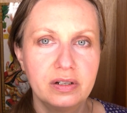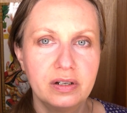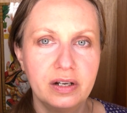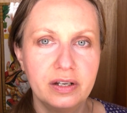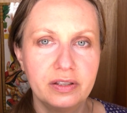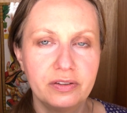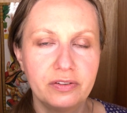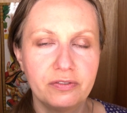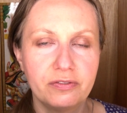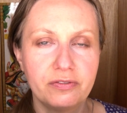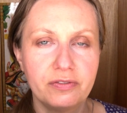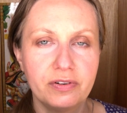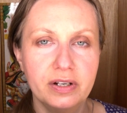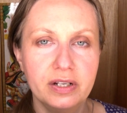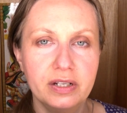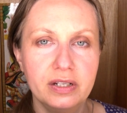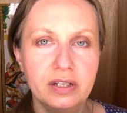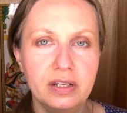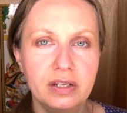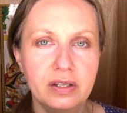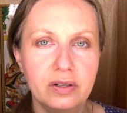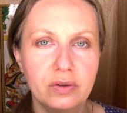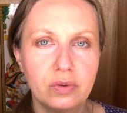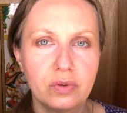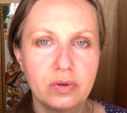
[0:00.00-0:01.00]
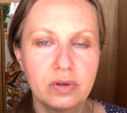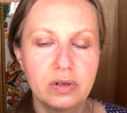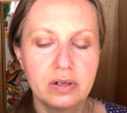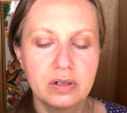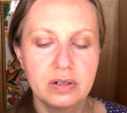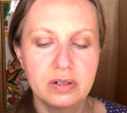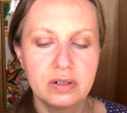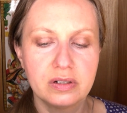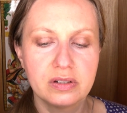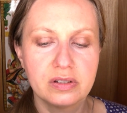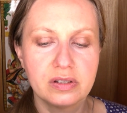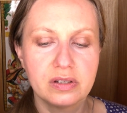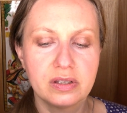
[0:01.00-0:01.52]
either Friday
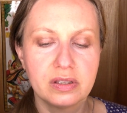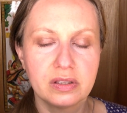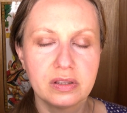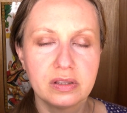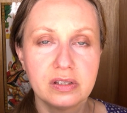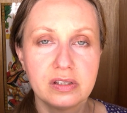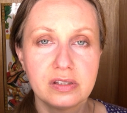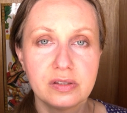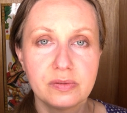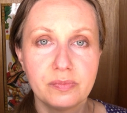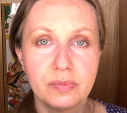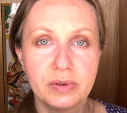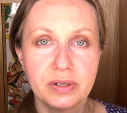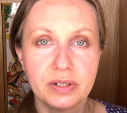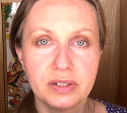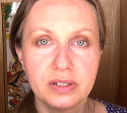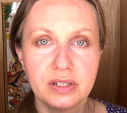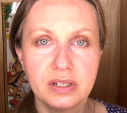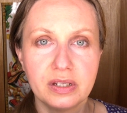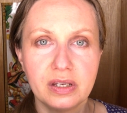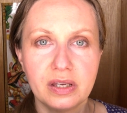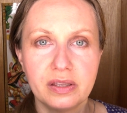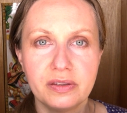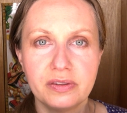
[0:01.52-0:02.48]
or at least Monday,